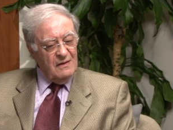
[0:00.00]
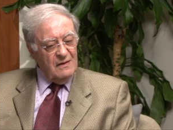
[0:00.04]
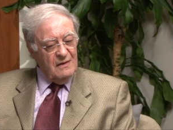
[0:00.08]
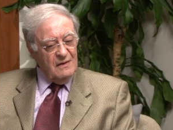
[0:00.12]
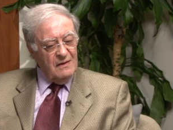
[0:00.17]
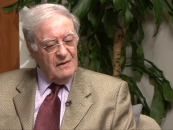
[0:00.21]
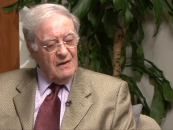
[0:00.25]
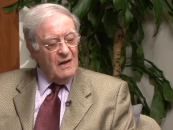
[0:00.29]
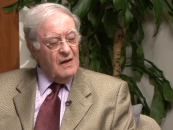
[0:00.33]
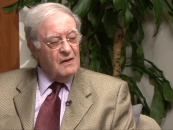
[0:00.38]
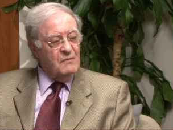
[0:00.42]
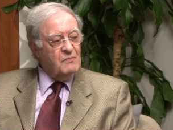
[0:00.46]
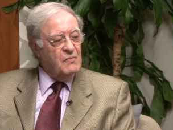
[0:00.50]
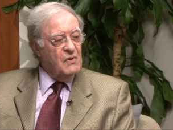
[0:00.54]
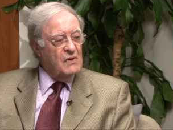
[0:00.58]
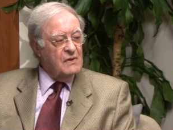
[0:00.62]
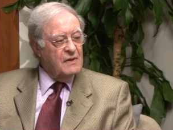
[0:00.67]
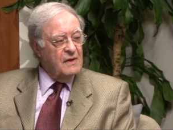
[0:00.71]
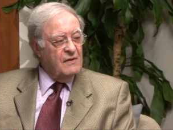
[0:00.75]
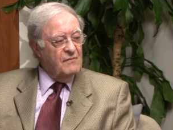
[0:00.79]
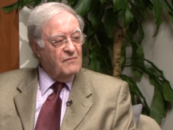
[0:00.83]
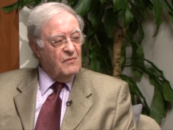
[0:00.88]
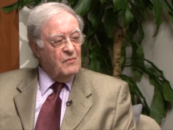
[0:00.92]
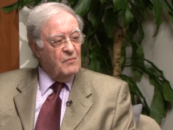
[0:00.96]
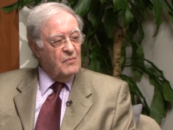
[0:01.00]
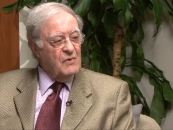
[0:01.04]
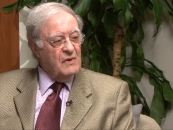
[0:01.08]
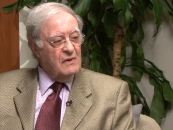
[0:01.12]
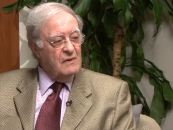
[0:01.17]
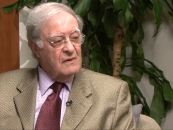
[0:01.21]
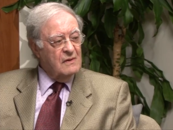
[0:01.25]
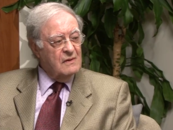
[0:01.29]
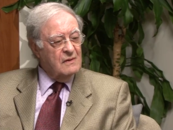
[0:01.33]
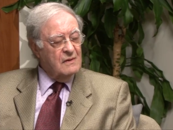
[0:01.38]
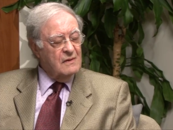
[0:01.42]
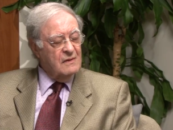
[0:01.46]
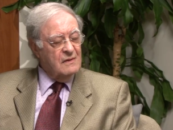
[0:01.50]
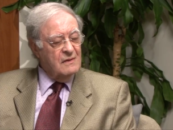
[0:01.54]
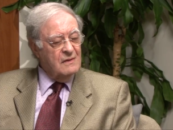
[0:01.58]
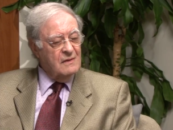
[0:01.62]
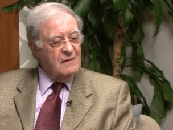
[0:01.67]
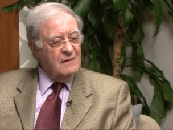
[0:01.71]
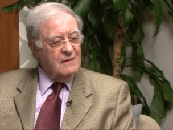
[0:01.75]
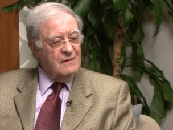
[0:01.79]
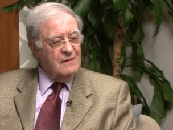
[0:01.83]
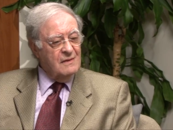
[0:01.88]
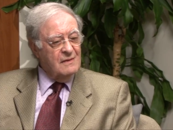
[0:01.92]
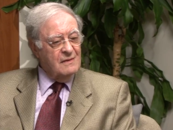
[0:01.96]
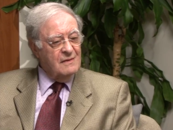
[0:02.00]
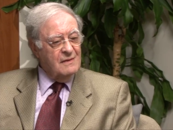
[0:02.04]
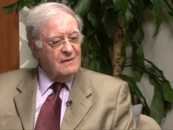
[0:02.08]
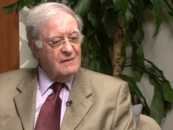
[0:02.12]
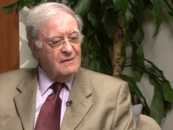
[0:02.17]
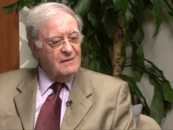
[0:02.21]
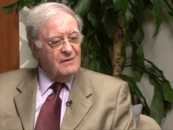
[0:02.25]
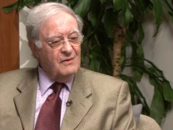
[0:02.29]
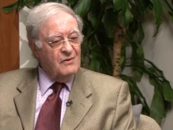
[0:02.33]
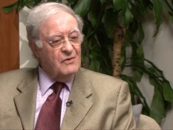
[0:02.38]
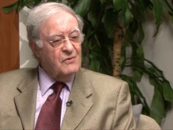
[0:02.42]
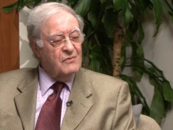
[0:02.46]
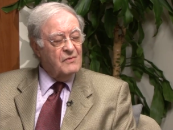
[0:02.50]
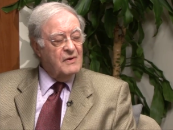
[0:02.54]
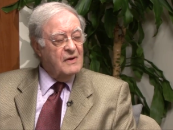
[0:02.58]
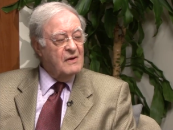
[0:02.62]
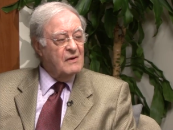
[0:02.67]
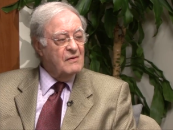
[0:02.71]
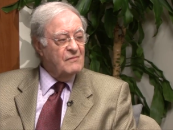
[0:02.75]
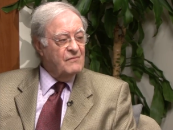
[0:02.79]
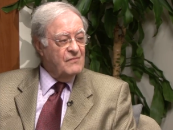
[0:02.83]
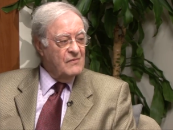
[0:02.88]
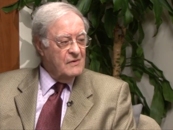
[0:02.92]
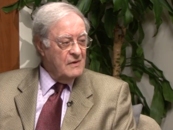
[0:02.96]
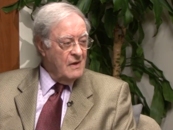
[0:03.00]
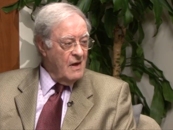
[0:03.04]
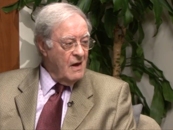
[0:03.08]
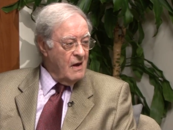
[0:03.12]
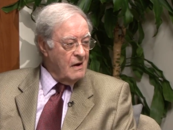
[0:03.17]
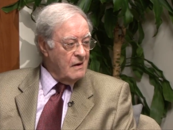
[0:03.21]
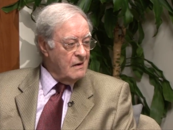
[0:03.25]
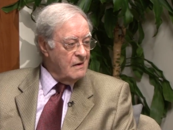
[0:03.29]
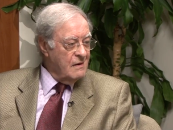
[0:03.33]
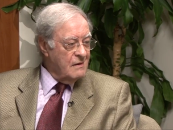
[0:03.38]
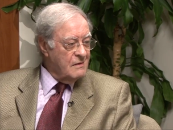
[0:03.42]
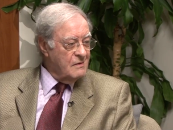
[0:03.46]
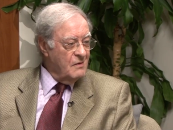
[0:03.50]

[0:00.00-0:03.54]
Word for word: an unbelievable degree of luck